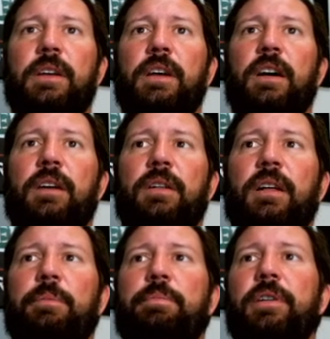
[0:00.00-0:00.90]

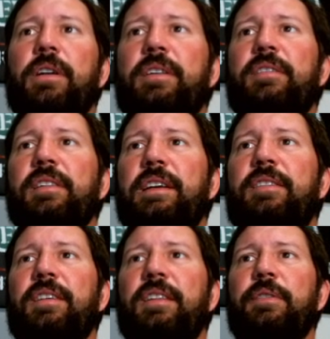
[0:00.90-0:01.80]
I'll put all these
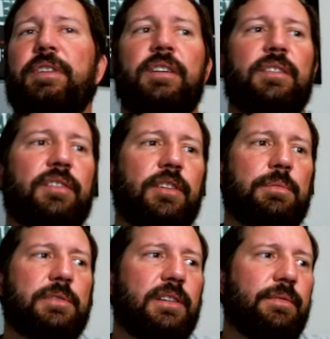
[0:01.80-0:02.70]
links in the video
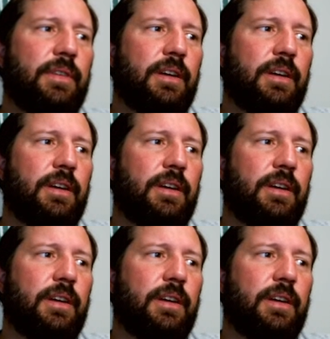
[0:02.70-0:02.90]
description.